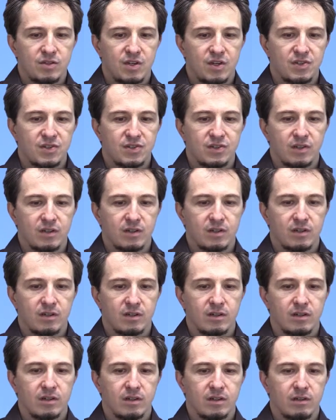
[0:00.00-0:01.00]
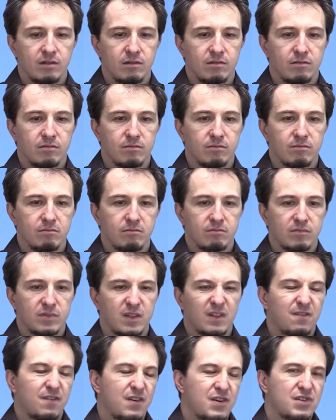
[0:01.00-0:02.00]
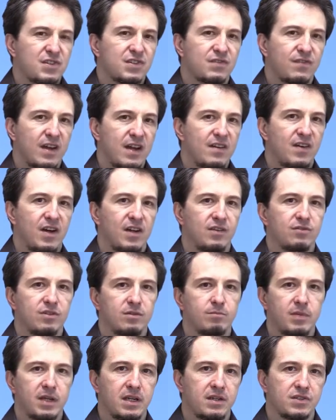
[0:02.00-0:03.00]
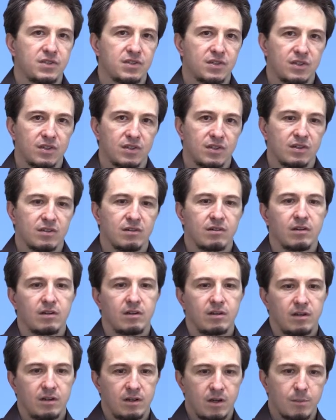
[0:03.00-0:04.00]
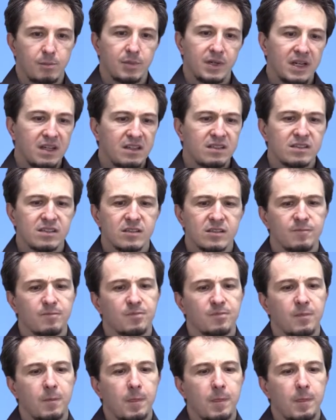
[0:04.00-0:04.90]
just the first 500 biggest companies